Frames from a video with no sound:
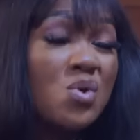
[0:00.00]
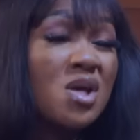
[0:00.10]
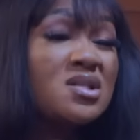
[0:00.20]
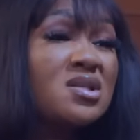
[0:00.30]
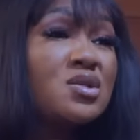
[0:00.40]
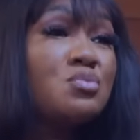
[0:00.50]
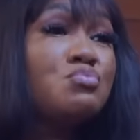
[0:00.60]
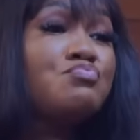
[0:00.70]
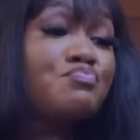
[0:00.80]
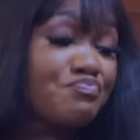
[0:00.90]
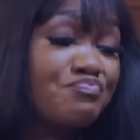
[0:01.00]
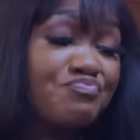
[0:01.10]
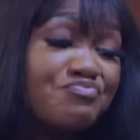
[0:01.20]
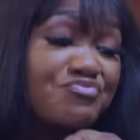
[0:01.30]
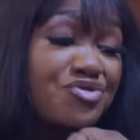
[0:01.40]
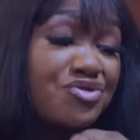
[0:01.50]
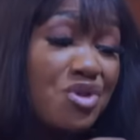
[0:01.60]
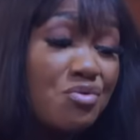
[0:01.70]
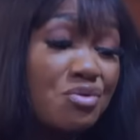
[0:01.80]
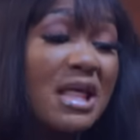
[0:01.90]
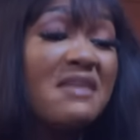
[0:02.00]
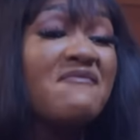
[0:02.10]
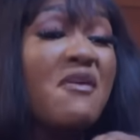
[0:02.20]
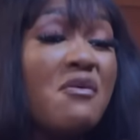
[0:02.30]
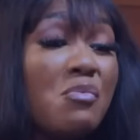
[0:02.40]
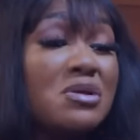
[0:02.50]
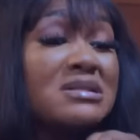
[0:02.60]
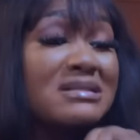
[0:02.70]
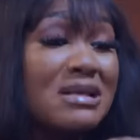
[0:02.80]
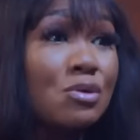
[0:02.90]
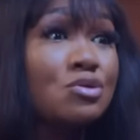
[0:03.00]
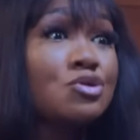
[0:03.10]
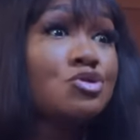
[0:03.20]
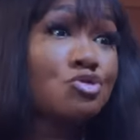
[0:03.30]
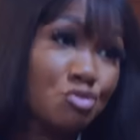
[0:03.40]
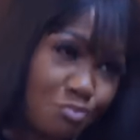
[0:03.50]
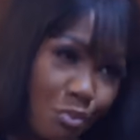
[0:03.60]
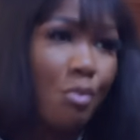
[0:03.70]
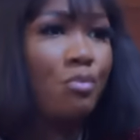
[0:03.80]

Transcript: We are still single, like very much single to stupid.